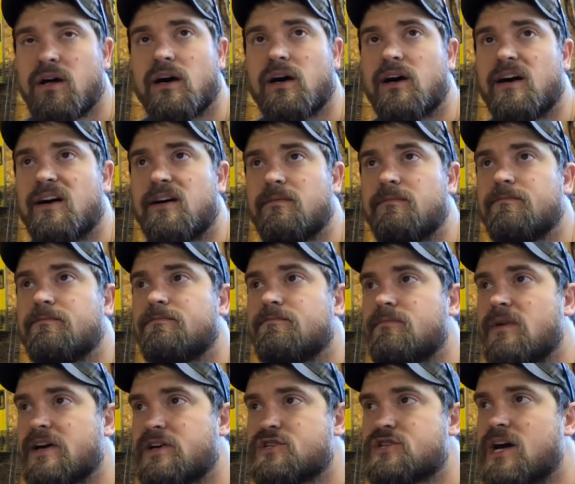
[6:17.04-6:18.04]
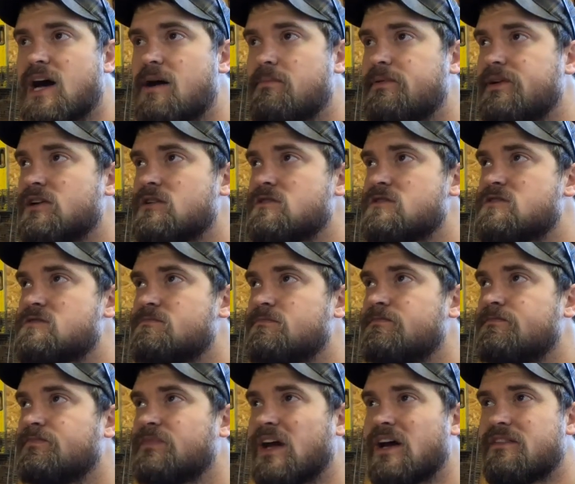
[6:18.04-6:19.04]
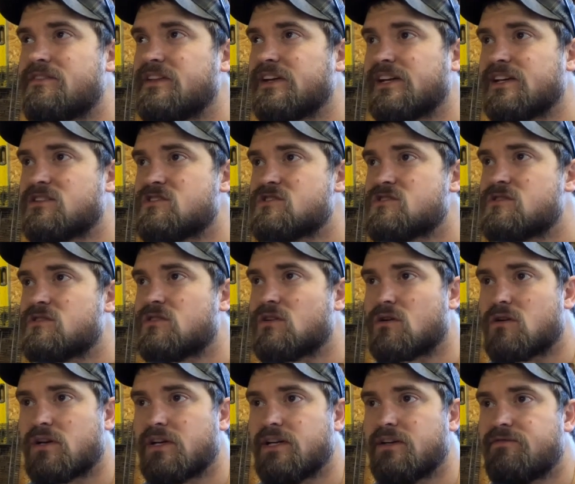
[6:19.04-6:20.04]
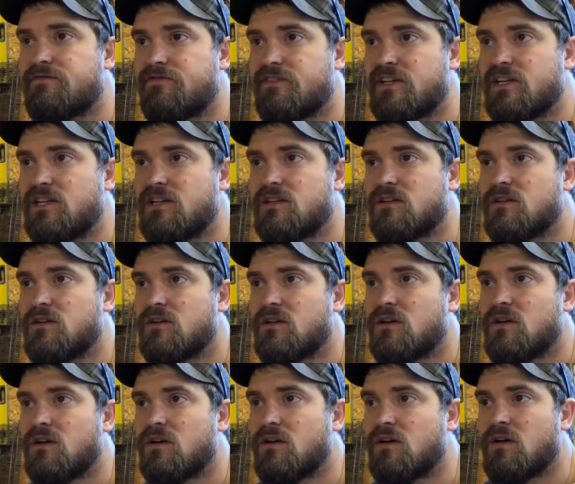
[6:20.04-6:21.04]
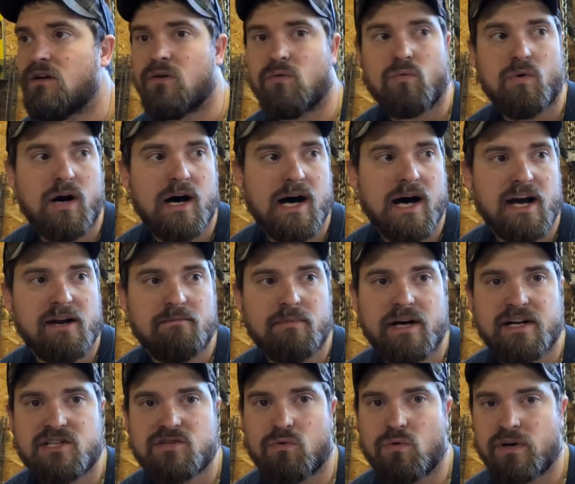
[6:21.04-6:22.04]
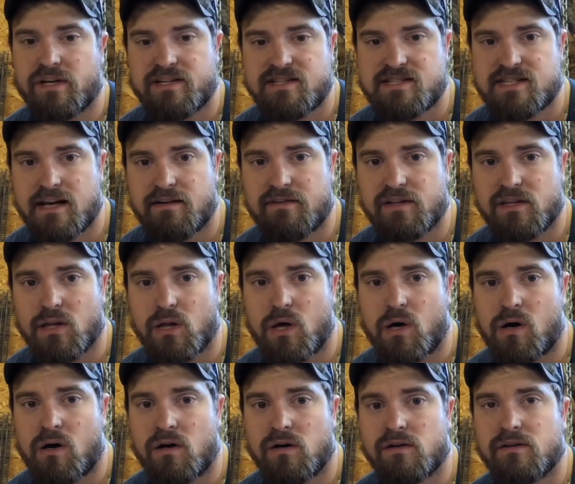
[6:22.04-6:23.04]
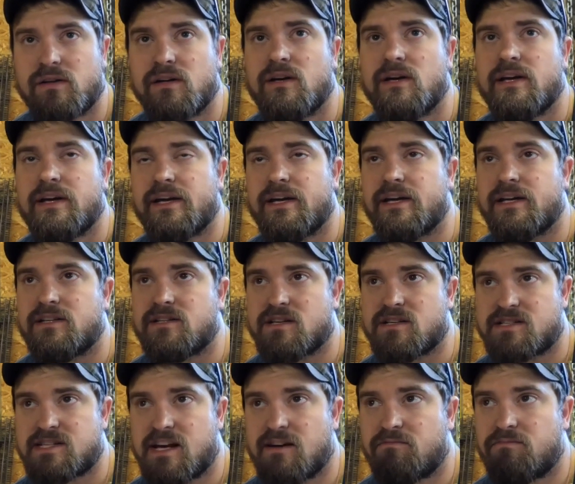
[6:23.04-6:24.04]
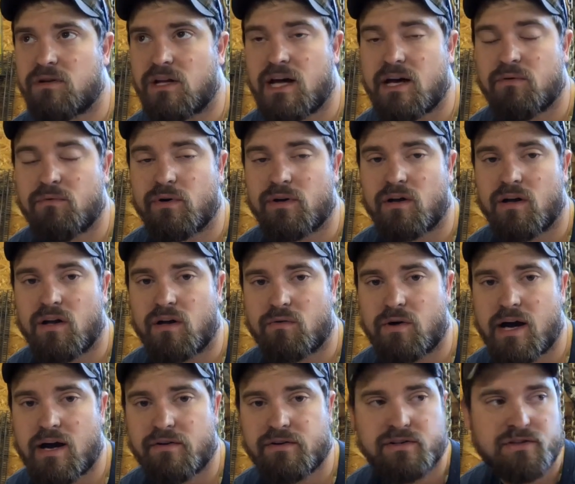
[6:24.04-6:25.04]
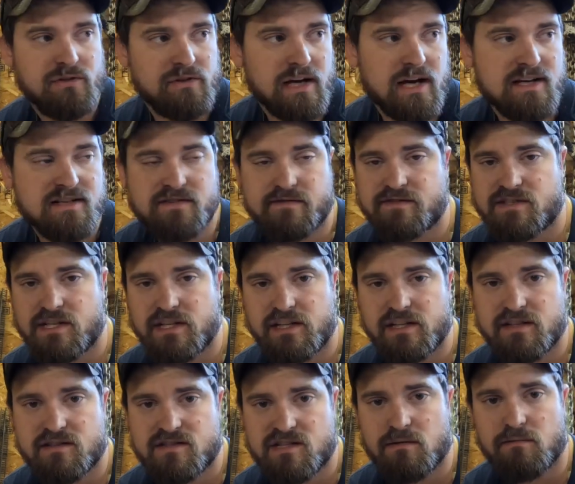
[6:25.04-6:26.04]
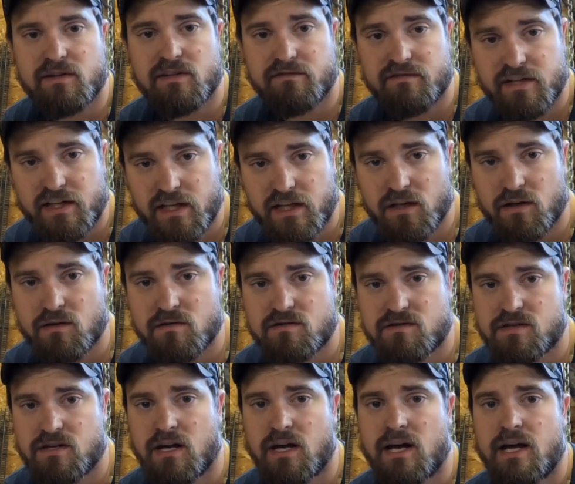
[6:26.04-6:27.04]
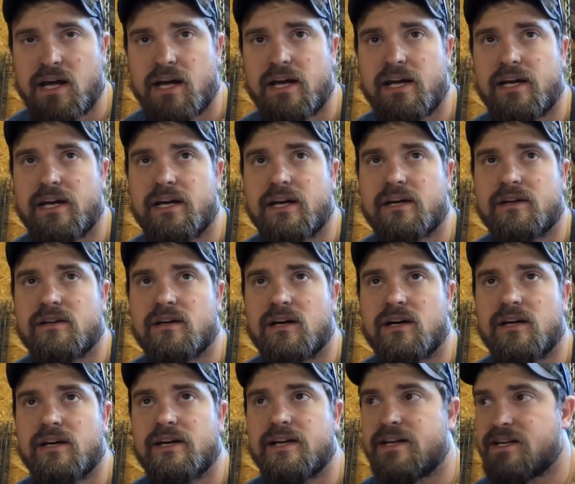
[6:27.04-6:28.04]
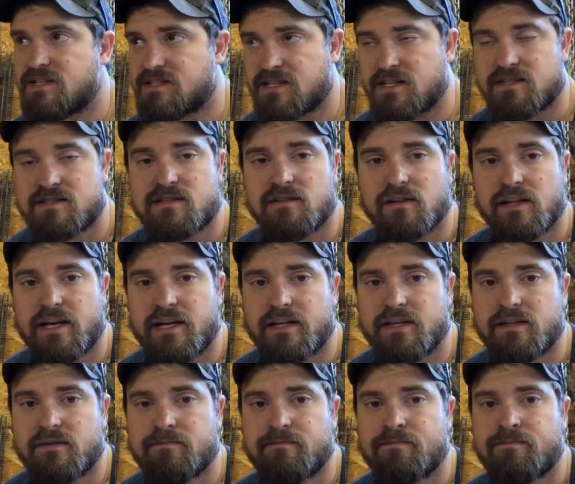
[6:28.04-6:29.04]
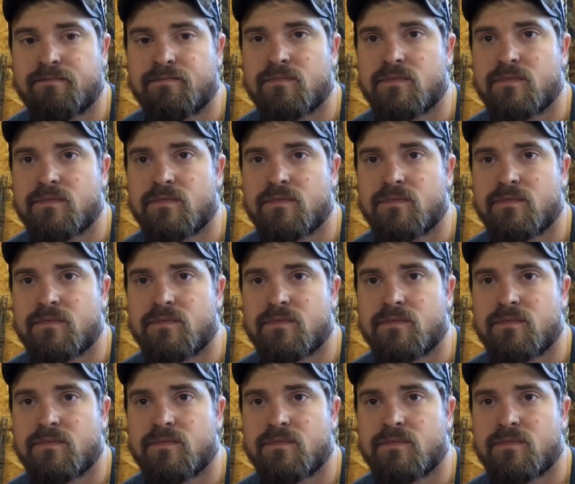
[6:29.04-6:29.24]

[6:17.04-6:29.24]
My shop here's, I think it's 30 feet wide by 27 long. It does have plywood all around it. You guys have seen it in some of the videos, and it is insulated.